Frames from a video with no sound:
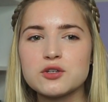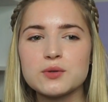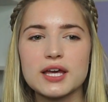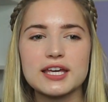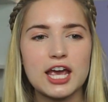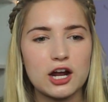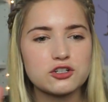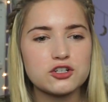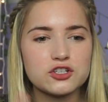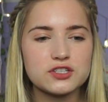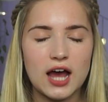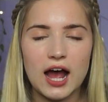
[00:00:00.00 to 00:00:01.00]
to like
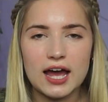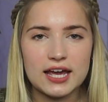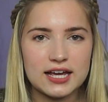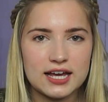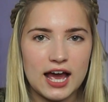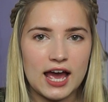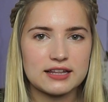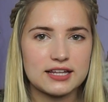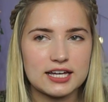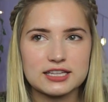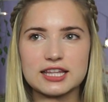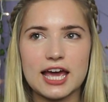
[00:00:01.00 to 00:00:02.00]
characters dying at
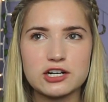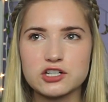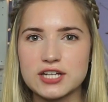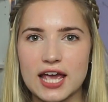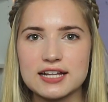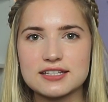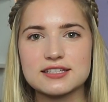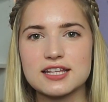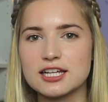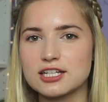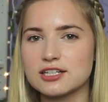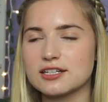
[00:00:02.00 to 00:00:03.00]
like later dates
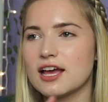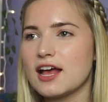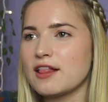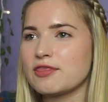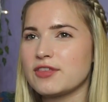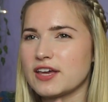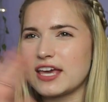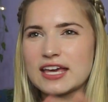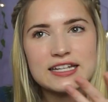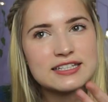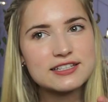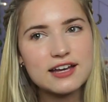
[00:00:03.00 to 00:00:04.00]
than the
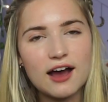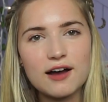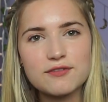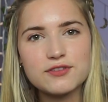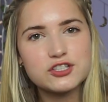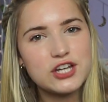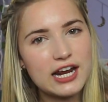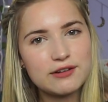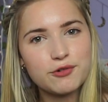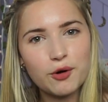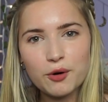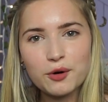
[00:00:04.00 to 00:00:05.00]
end of the Chain
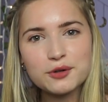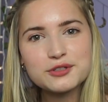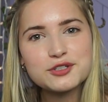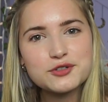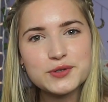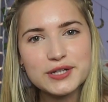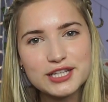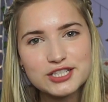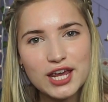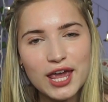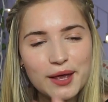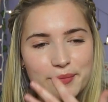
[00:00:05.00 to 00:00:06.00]
of Gold
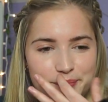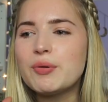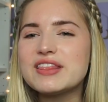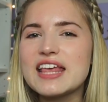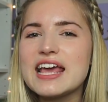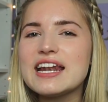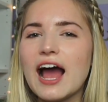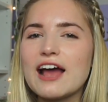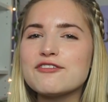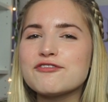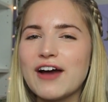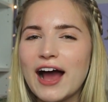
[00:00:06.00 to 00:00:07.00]
trilogy. But then
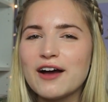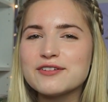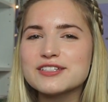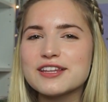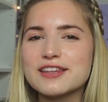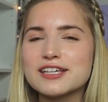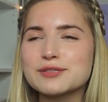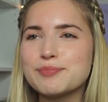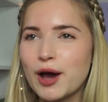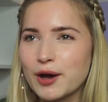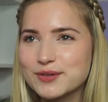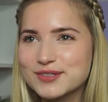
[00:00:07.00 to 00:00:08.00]
I found this
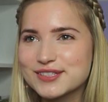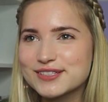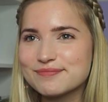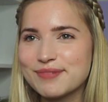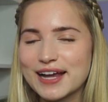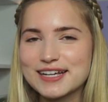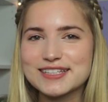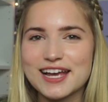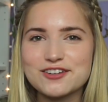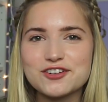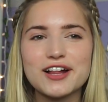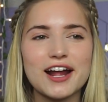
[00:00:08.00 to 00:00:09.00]
post by
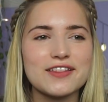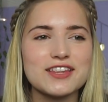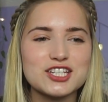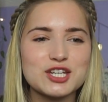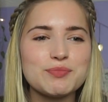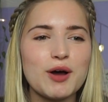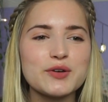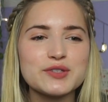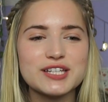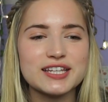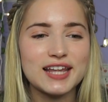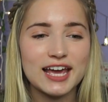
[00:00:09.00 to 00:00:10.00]
Cassandra Clare that she
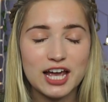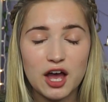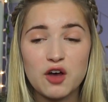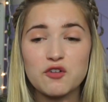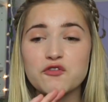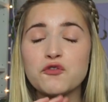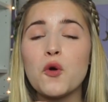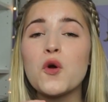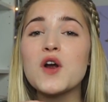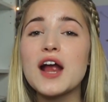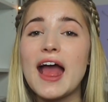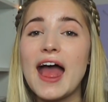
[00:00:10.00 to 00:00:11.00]
posted like
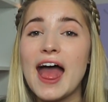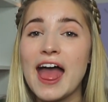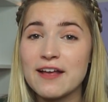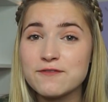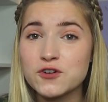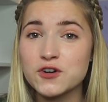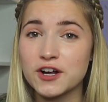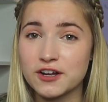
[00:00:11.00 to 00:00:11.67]
forever